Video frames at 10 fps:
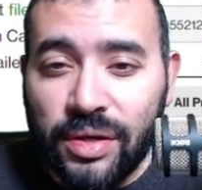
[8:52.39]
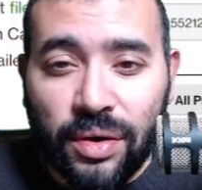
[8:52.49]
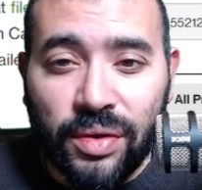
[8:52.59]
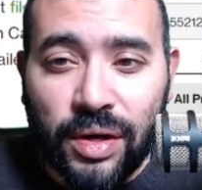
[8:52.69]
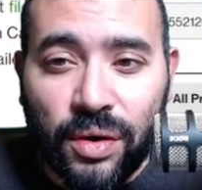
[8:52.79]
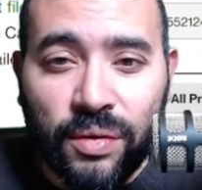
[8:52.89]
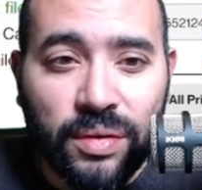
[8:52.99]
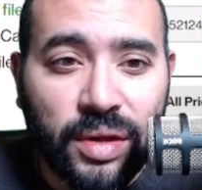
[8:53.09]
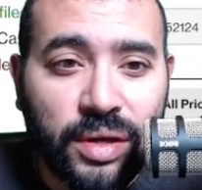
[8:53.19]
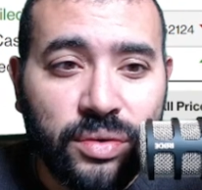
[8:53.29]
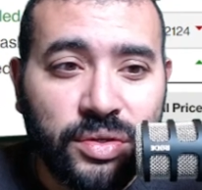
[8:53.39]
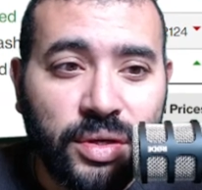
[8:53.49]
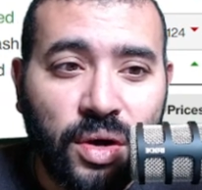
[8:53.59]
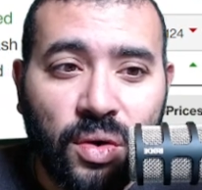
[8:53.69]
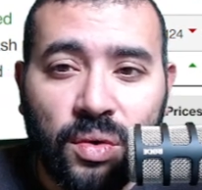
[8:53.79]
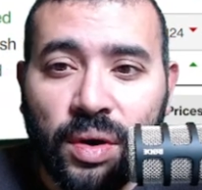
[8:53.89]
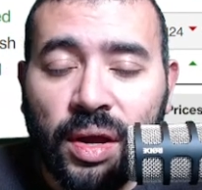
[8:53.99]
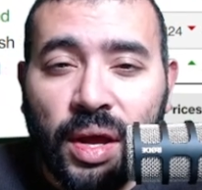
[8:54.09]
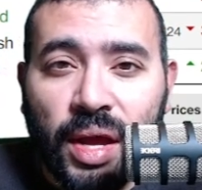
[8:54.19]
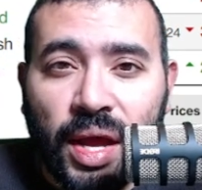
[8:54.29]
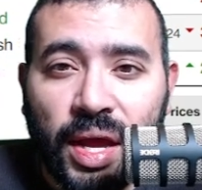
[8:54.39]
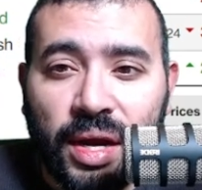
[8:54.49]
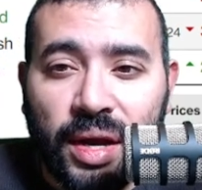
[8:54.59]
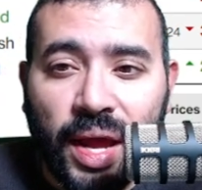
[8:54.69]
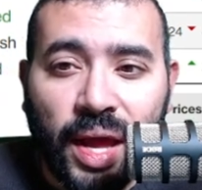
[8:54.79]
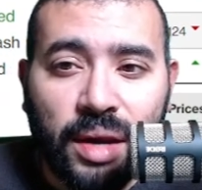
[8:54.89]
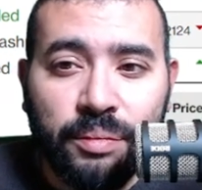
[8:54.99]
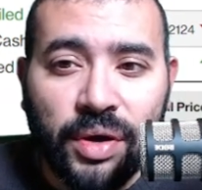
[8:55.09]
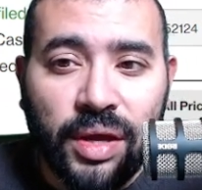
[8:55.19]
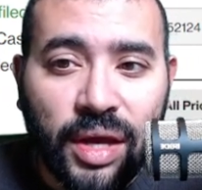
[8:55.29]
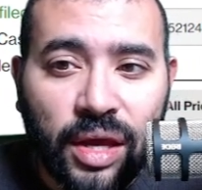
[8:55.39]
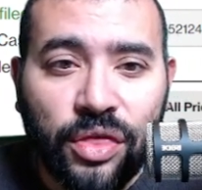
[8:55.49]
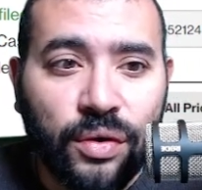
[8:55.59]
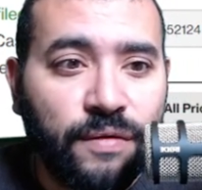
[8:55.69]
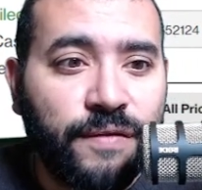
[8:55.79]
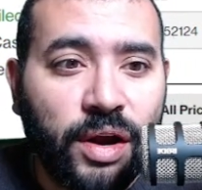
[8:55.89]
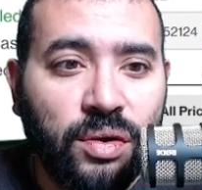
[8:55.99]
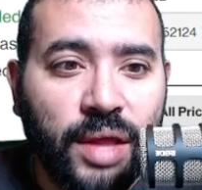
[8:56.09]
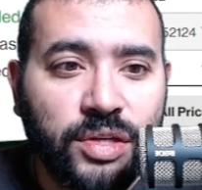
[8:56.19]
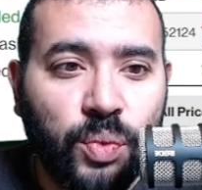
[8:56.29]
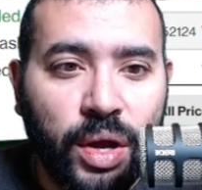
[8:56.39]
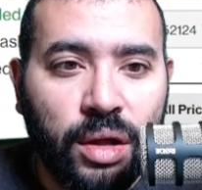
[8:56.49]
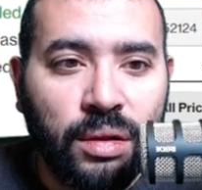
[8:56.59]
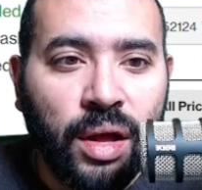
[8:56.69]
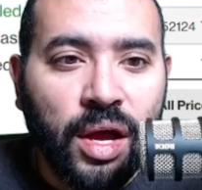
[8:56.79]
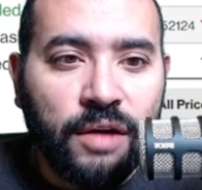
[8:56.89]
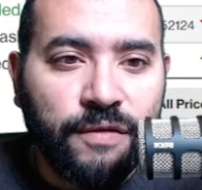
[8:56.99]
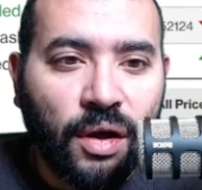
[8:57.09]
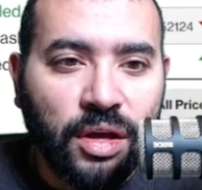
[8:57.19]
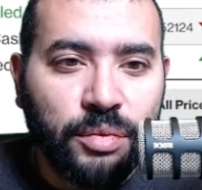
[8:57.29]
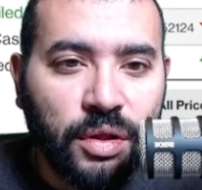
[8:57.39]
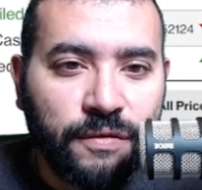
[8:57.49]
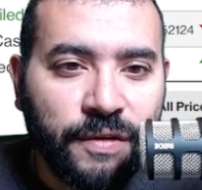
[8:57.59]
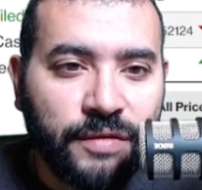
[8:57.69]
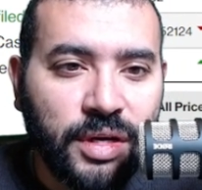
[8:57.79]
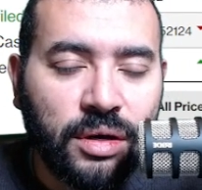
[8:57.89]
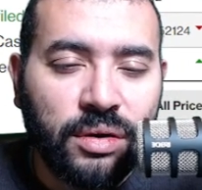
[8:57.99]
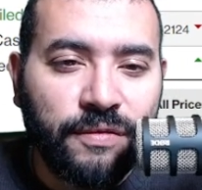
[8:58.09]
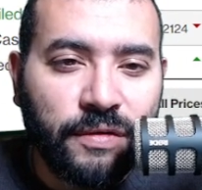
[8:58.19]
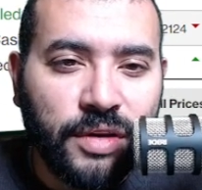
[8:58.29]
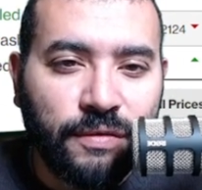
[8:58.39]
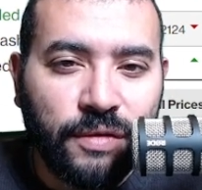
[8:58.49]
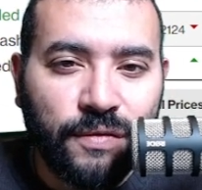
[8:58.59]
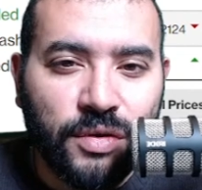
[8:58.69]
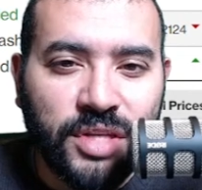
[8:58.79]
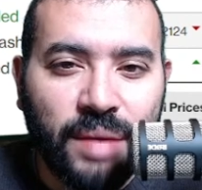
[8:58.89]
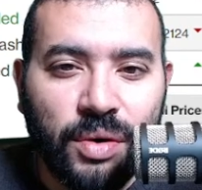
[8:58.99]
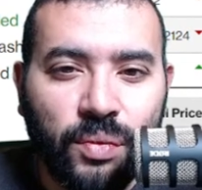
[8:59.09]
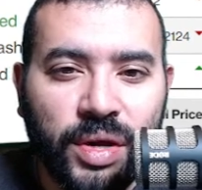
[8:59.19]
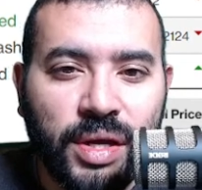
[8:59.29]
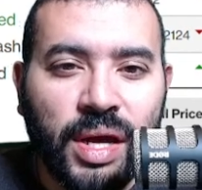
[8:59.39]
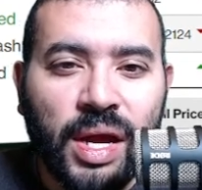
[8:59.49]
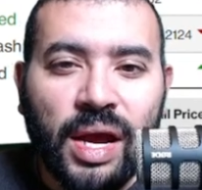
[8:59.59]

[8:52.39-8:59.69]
You know, they go. They usually go hand in hand, but Ether fared less well, falling below 1550 for the first time in a week.